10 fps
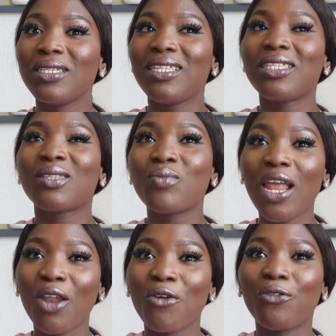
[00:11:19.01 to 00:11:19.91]
The
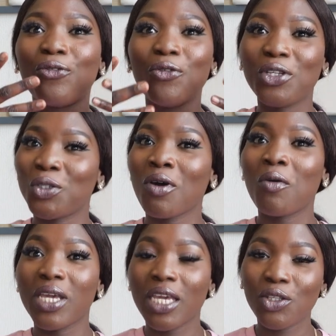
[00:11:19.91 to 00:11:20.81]
smell of food is
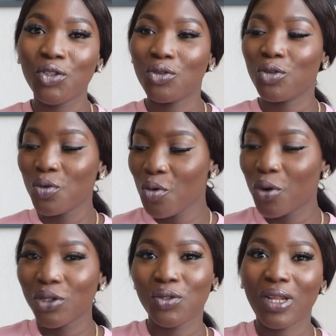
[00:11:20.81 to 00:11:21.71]
what will hit you. You won't
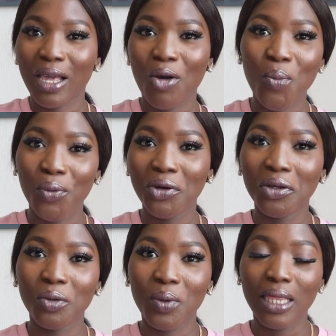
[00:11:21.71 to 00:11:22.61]
want to like open
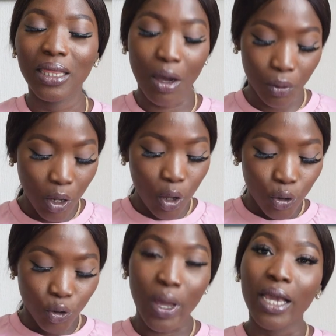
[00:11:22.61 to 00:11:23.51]
all the way down.
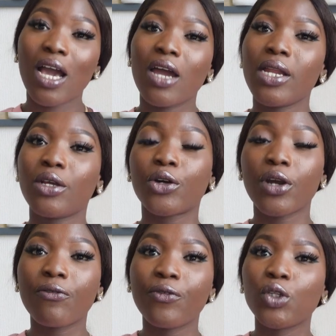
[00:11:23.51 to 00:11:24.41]
So I carried
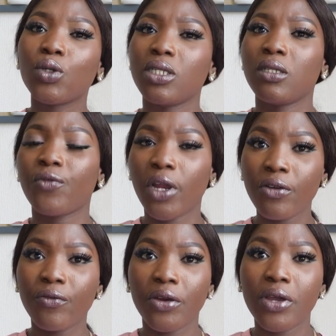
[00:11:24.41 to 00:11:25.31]
crayfish, which is
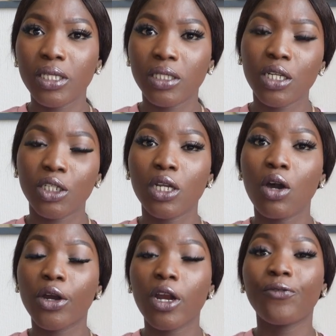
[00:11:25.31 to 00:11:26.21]
very, very
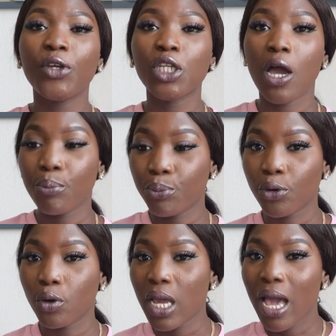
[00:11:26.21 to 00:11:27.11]
essential. Crayfish and
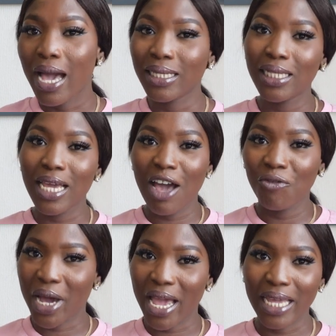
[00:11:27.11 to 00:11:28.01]
prawn. I still have
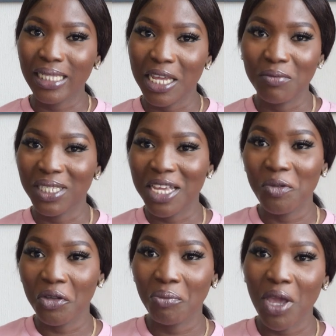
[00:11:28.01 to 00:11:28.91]
my items
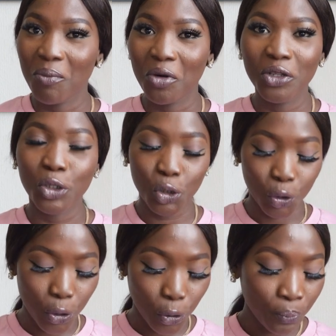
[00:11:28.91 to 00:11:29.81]
here with me. I'm going to
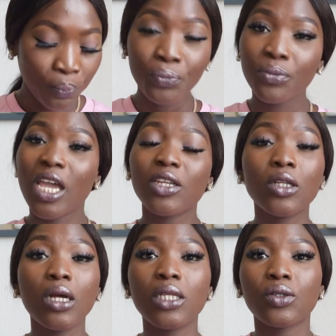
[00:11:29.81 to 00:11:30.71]
show you. There's
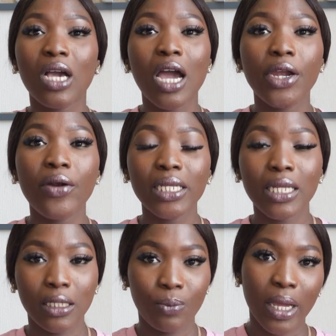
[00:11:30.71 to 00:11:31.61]
no need to carry rice
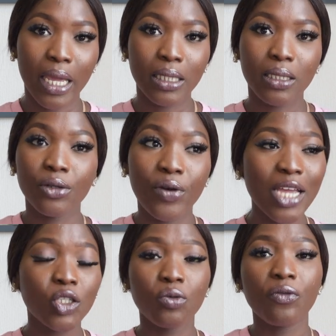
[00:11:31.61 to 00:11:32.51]
and spaghetti.
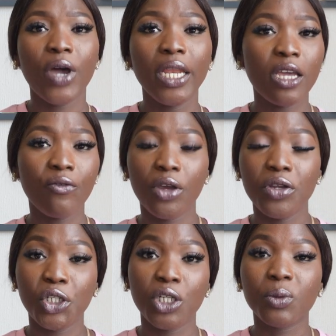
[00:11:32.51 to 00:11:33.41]
Rice you will find here
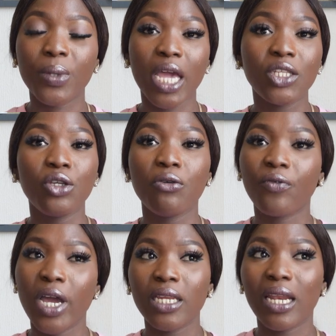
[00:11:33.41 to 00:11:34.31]
very cheap. Spaghetti you will
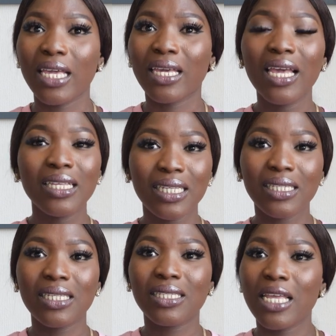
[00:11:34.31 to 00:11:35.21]
find here like
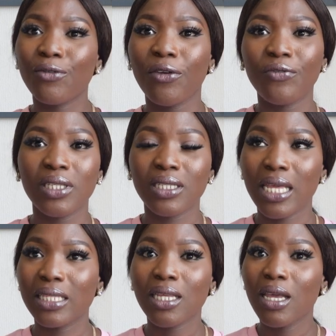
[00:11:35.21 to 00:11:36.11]
60 cents, 50
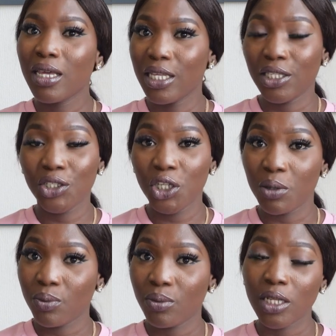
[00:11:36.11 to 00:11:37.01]
cents. It's
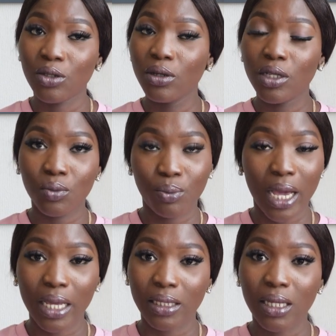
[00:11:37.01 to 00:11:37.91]
cheap. There's no need to
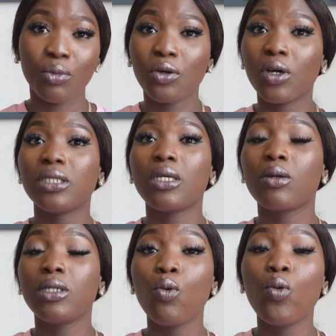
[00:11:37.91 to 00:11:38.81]
buy it because
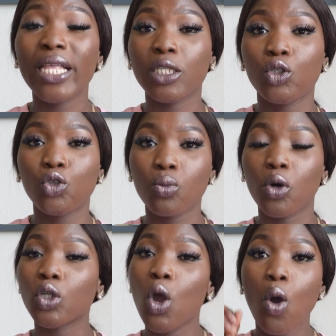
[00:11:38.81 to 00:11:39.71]
the weight is too
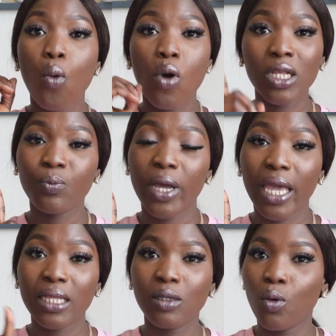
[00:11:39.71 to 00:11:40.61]
much. One
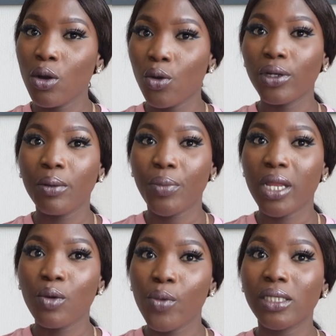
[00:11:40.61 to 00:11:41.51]
spaghetti, one golden
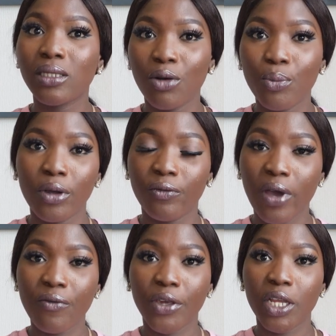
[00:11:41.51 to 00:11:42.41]
penny weighs 0.5
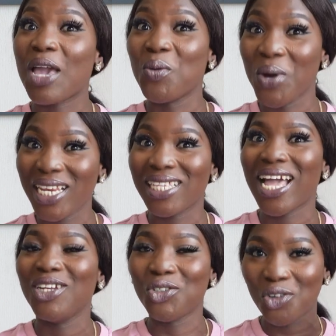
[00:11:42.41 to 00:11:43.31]
kg. I weighed it,
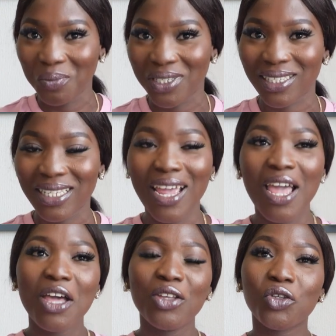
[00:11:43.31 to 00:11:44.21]
I dropped it.
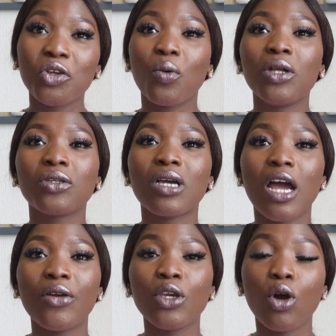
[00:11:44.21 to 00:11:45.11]
So you want to
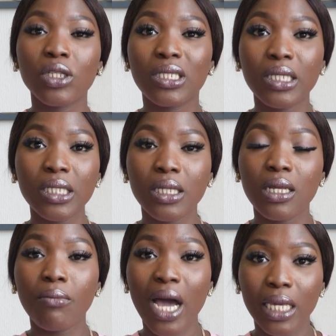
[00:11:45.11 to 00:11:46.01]
carry your
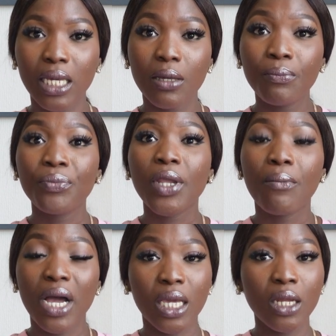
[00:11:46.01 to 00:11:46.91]
seasoning, Maggi.
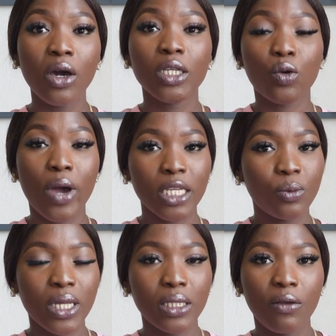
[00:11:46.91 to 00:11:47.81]
Maggi no is quite
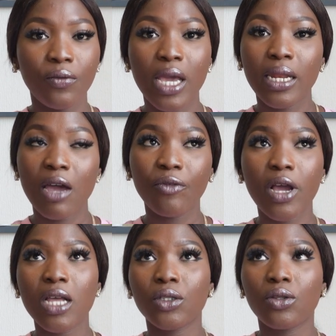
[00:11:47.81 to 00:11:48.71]
expensive here. In
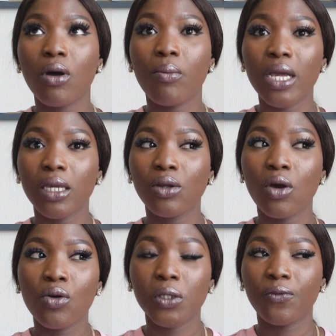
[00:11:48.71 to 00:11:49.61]
African store, Maggi
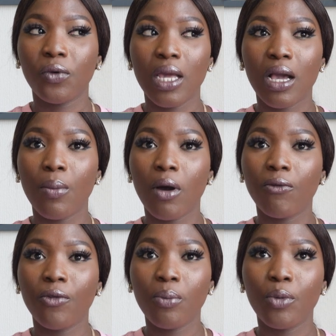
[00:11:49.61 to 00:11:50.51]
no goes for like
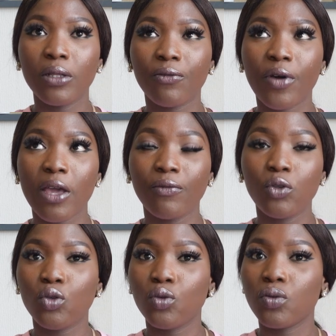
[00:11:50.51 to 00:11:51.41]
about
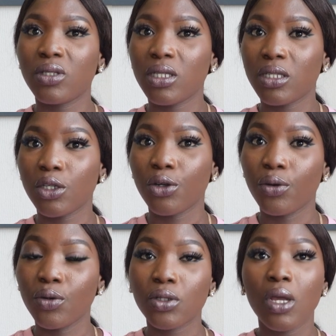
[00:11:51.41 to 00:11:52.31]
4.5 to 6
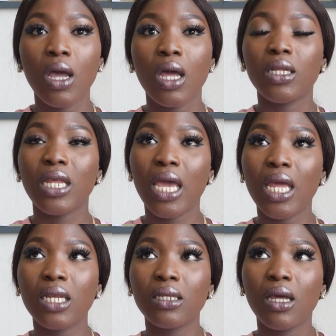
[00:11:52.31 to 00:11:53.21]
euros.
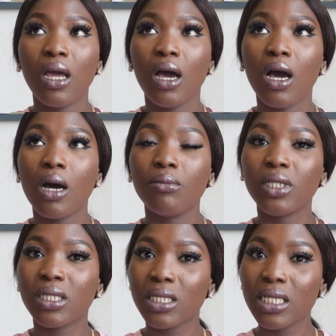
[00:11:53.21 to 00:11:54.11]
Then
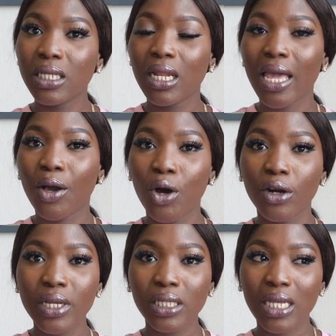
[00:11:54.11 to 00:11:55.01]
the seasoning, like
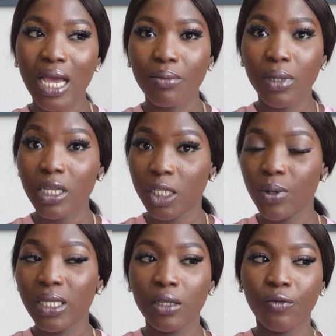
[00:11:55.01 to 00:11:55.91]
curry thyme, is
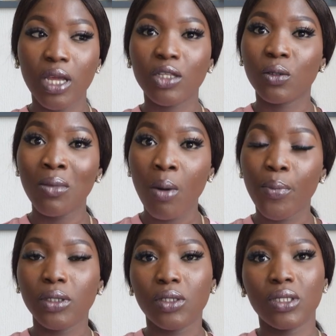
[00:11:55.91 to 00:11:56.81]
expensive here. Small
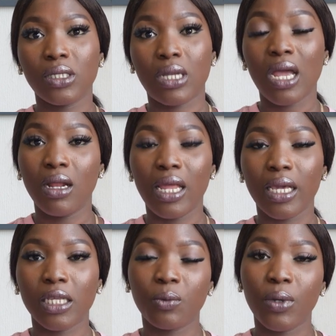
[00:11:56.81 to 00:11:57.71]
bottles is kind of
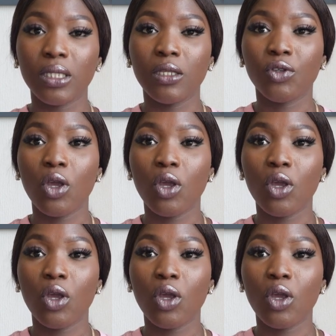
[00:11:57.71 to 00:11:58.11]
like expensive.